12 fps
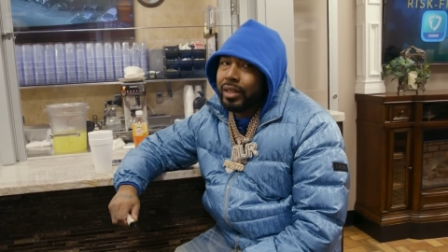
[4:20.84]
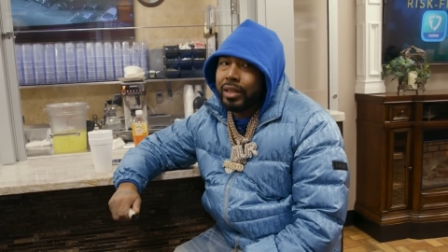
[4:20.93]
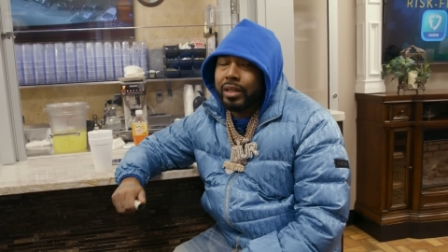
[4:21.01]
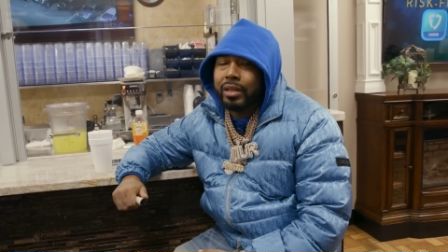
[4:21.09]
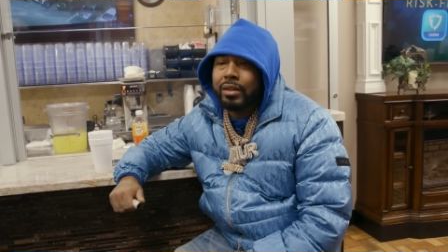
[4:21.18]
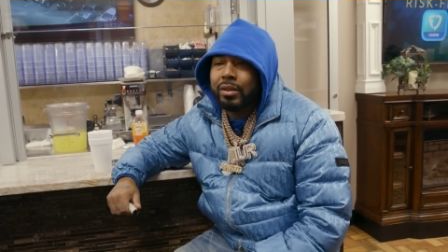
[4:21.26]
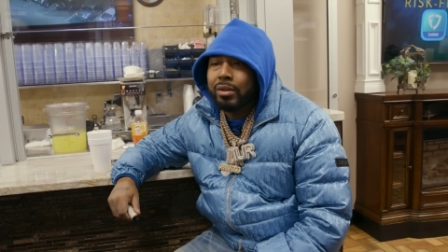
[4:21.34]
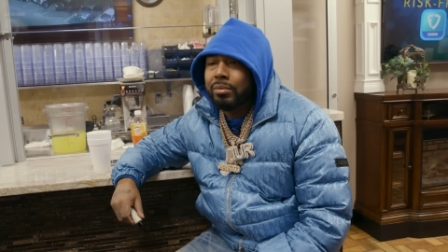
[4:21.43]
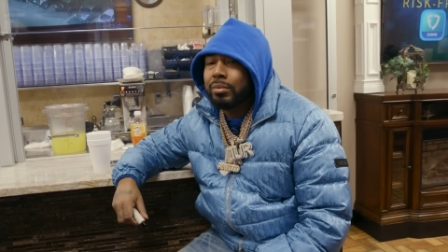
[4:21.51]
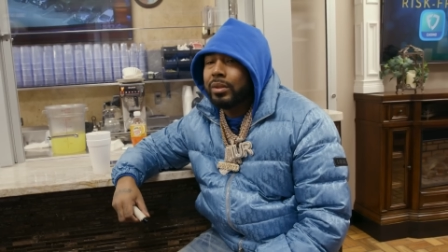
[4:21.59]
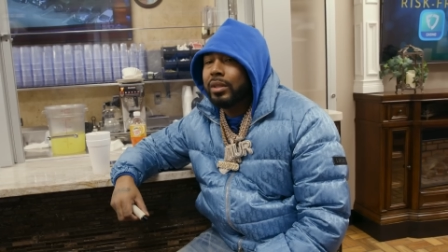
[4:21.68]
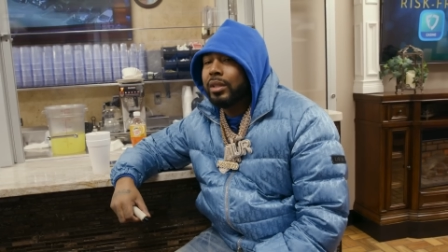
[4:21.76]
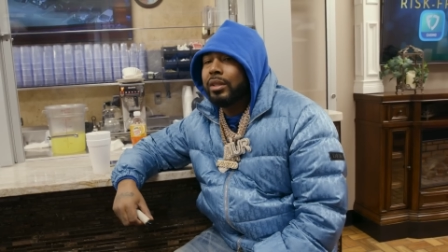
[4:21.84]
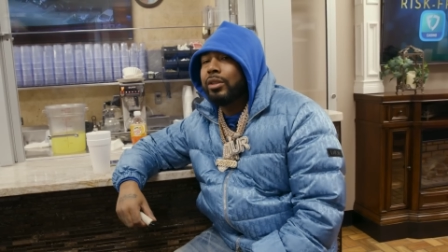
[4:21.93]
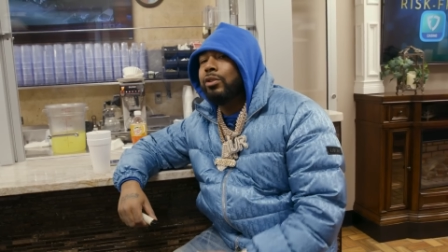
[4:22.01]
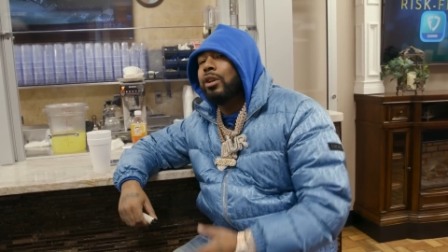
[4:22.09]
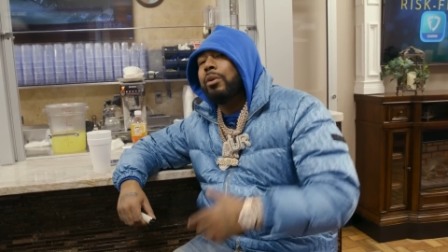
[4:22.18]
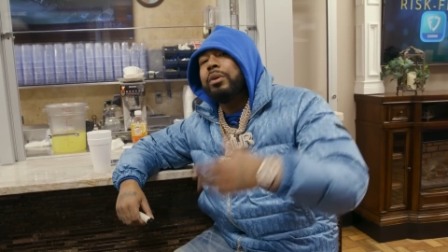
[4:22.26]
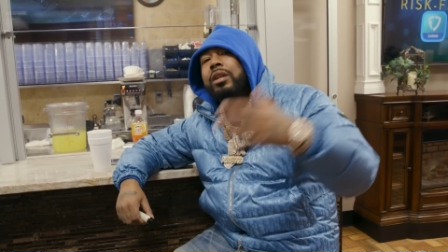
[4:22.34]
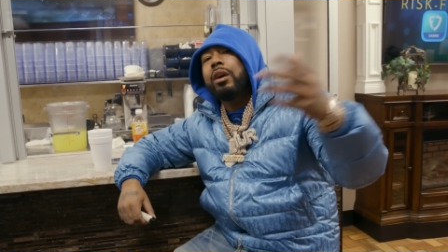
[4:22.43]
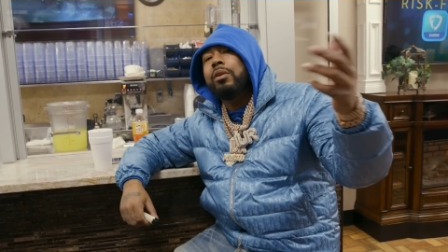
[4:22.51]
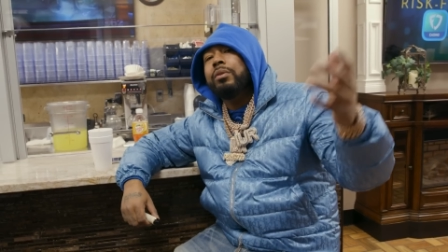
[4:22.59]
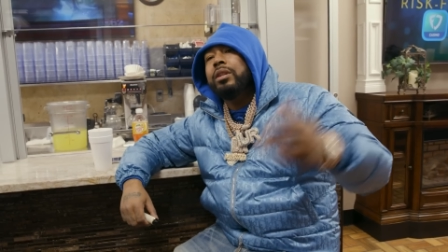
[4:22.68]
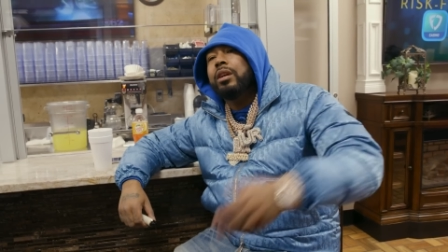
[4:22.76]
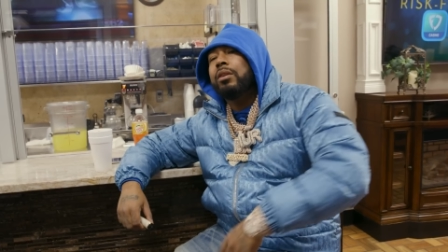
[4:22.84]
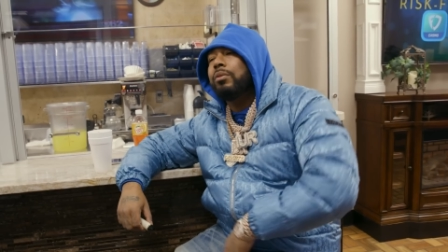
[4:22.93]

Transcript: Um, you know, we know, we know,